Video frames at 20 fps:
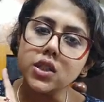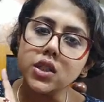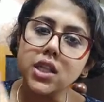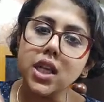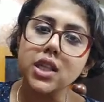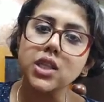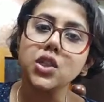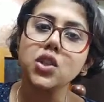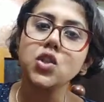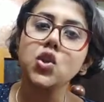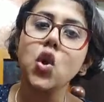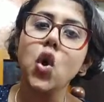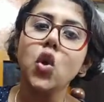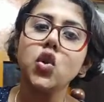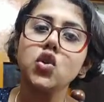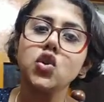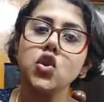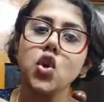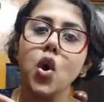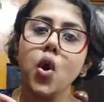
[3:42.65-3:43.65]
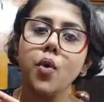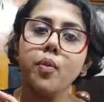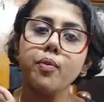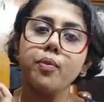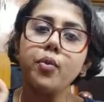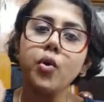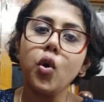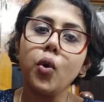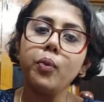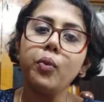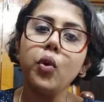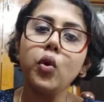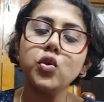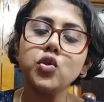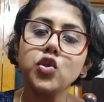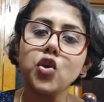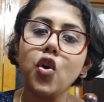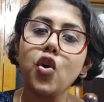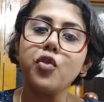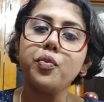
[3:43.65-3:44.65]
does not
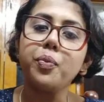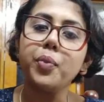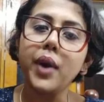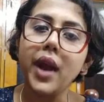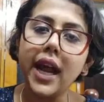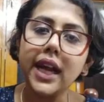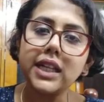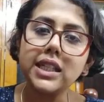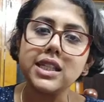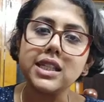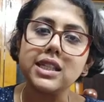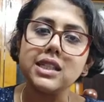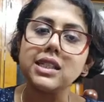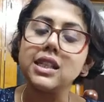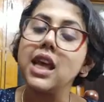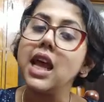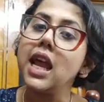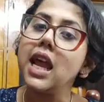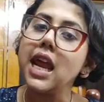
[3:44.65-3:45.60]
promote or practice